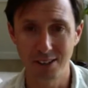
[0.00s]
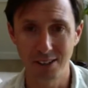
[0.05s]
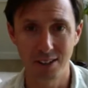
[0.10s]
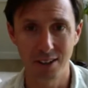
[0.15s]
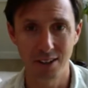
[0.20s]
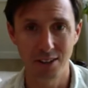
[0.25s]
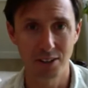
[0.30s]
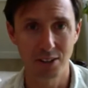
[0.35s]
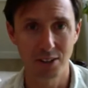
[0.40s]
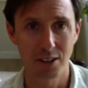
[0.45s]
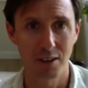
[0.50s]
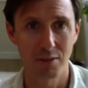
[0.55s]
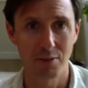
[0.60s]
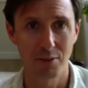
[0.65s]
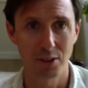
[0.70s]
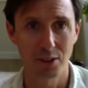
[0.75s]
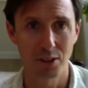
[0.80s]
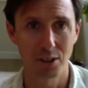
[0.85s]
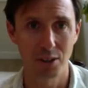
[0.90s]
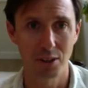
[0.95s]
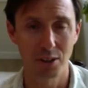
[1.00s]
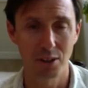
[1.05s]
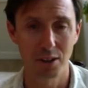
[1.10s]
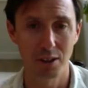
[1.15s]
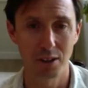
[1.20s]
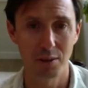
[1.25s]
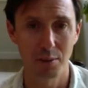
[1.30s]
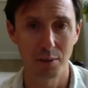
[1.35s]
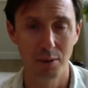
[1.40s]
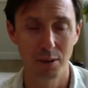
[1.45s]
on stuff is still going
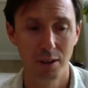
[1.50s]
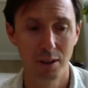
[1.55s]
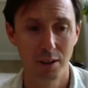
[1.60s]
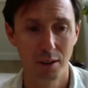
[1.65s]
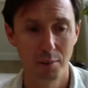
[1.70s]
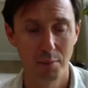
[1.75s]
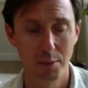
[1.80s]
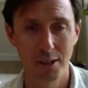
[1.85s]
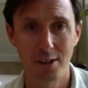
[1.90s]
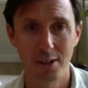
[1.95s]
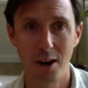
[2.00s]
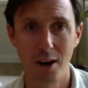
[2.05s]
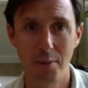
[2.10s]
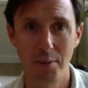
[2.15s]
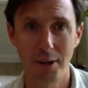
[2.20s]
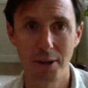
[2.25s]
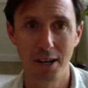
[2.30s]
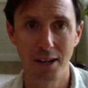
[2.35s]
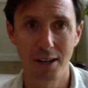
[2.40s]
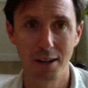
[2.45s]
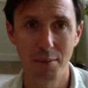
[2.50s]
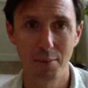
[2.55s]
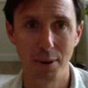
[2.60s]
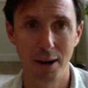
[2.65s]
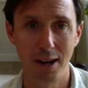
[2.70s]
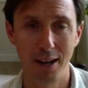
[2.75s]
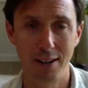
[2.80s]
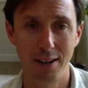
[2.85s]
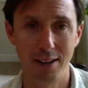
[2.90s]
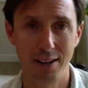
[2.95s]
to be dominated
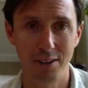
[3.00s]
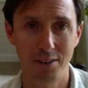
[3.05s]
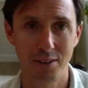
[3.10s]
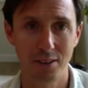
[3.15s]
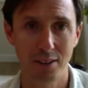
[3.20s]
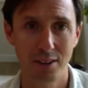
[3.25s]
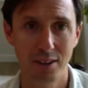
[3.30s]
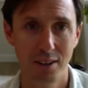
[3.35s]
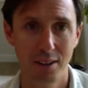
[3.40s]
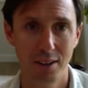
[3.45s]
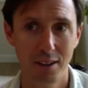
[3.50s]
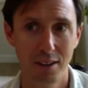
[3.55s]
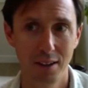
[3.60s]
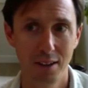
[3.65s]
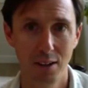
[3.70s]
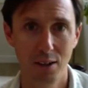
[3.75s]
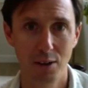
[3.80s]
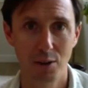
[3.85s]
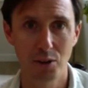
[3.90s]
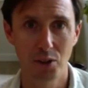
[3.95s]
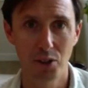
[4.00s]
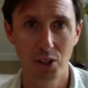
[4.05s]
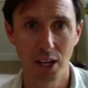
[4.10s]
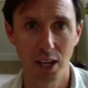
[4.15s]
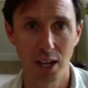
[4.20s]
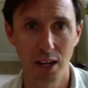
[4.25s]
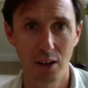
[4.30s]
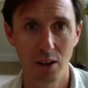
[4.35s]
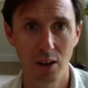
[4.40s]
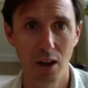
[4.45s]
by these,
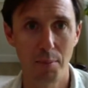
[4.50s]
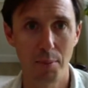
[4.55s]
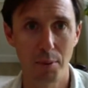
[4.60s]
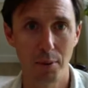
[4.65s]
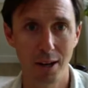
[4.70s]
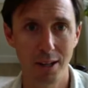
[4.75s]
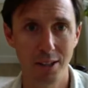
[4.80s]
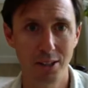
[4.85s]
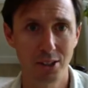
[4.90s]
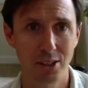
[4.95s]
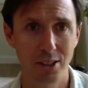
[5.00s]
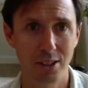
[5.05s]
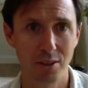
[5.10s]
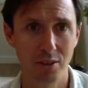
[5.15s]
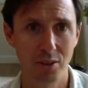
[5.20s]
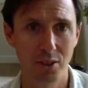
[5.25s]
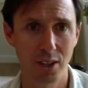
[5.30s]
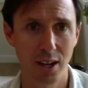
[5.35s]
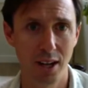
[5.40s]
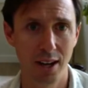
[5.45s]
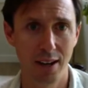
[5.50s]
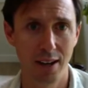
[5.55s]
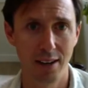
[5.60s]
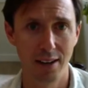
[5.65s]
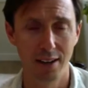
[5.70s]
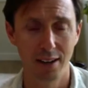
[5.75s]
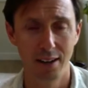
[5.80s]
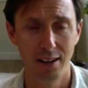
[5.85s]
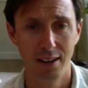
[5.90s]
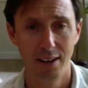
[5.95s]
scale operations. And,
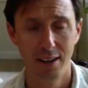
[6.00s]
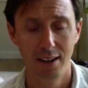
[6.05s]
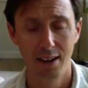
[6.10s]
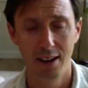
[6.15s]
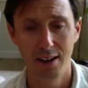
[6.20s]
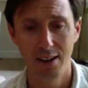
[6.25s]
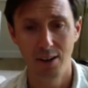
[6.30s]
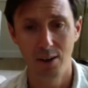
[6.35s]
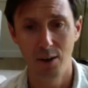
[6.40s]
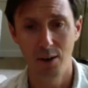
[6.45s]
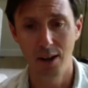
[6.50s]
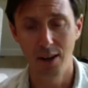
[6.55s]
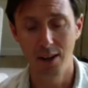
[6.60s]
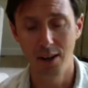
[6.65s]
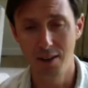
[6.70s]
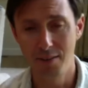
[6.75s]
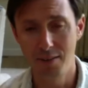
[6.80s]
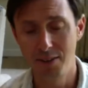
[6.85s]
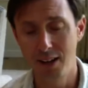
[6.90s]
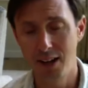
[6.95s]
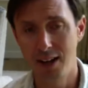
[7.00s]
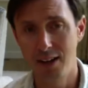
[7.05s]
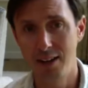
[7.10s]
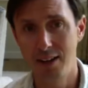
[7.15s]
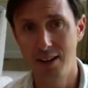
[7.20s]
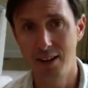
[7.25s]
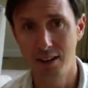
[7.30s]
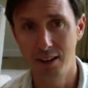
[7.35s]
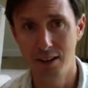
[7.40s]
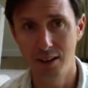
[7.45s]
I love the
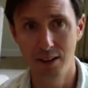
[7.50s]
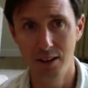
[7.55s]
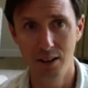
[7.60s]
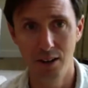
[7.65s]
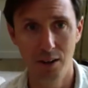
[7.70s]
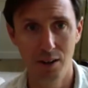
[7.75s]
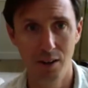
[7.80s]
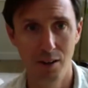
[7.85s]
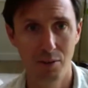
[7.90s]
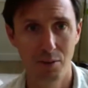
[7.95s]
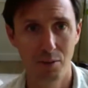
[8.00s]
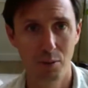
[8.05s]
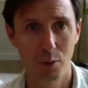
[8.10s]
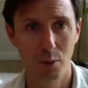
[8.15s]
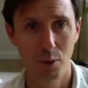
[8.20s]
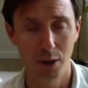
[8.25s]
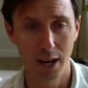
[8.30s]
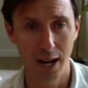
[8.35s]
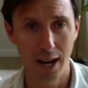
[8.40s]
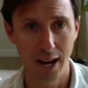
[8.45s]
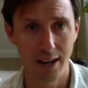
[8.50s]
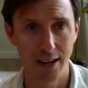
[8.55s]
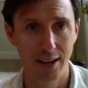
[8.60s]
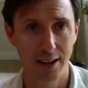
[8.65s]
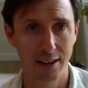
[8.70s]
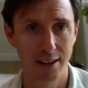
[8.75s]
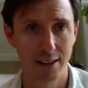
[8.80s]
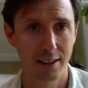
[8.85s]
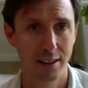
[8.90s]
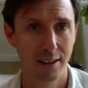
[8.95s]
idea of
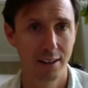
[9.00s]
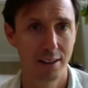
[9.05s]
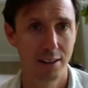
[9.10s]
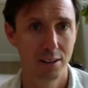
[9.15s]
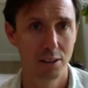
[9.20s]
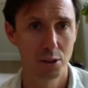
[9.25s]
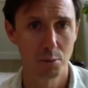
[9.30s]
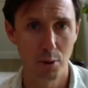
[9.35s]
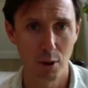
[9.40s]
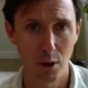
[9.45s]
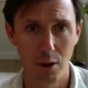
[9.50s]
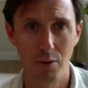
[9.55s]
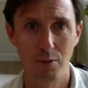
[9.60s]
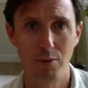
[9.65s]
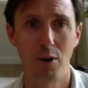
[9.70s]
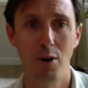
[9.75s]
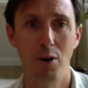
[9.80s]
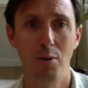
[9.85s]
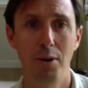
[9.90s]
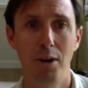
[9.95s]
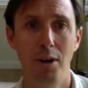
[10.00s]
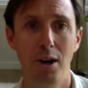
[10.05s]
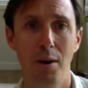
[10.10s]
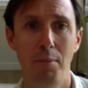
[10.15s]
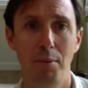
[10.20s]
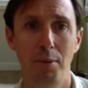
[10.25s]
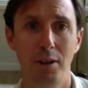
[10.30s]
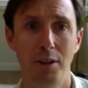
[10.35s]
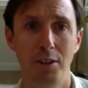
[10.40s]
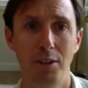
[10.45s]
organic, small farming
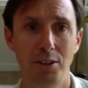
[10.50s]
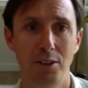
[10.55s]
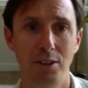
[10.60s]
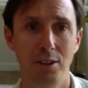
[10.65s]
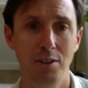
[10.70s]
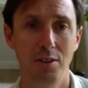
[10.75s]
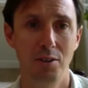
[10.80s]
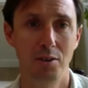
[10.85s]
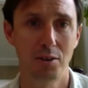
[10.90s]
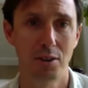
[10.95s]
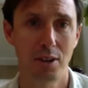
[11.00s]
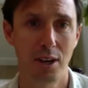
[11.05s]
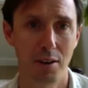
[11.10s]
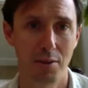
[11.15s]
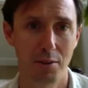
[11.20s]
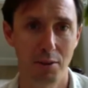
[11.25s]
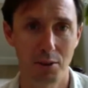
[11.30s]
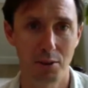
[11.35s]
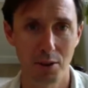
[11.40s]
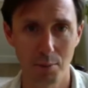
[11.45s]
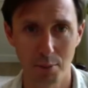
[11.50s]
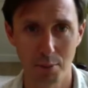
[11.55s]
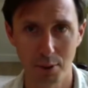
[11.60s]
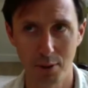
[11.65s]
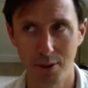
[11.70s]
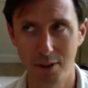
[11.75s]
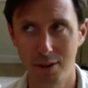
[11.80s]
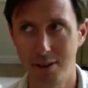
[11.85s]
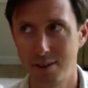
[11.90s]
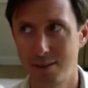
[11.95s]
operations, kind of a
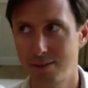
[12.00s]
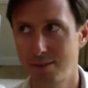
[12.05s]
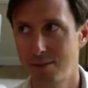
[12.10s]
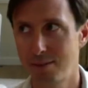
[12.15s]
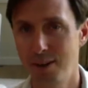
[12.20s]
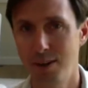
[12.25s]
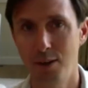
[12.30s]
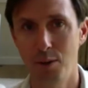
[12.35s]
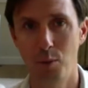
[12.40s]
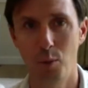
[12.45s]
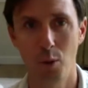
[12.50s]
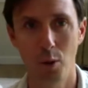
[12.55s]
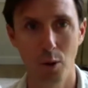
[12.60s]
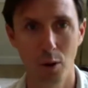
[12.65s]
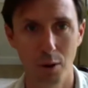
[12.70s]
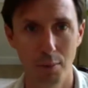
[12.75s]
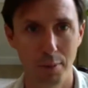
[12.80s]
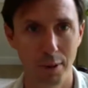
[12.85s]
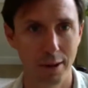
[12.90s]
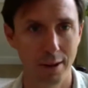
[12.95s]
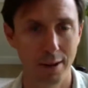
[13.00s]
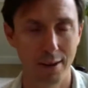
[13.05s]
simpler, world, but